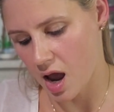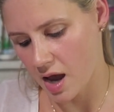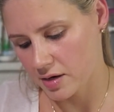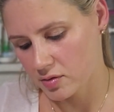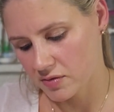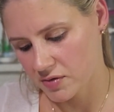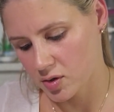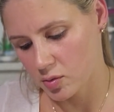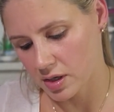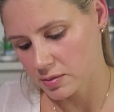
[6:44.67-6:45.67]
I don't even
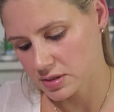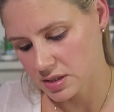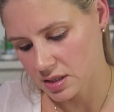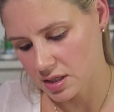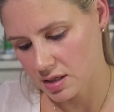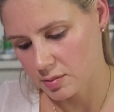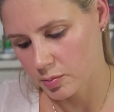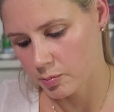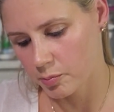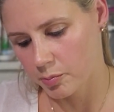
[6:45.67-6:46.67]
know what I was thinking,
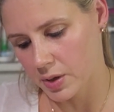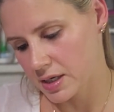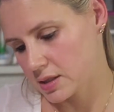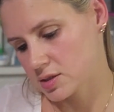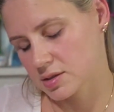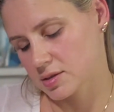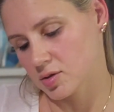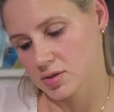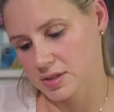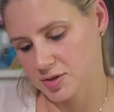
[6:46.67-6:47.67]
but it just
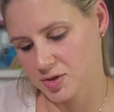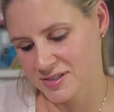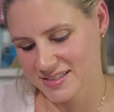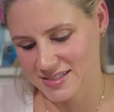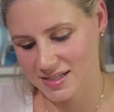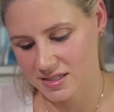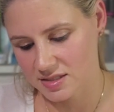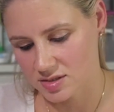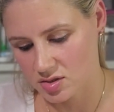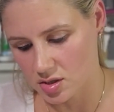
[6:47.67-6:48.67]
looked interesting,
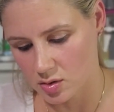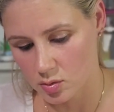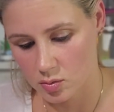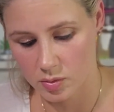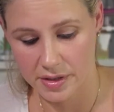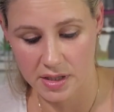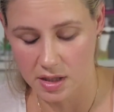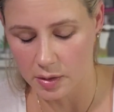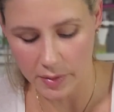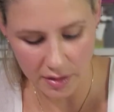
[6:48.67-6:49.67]
so we're gonna
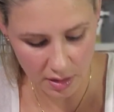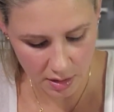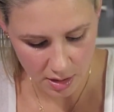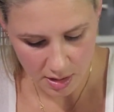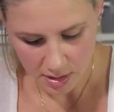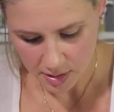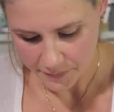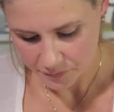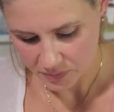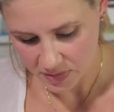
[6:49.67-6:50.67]
go with it.
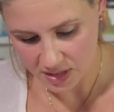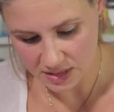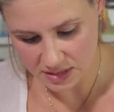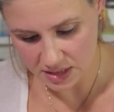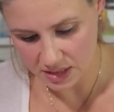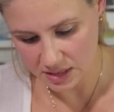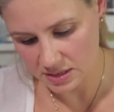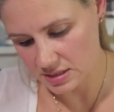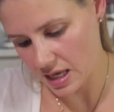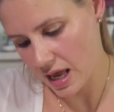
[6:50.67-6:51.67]
This
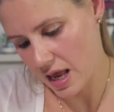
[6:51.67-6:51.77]
is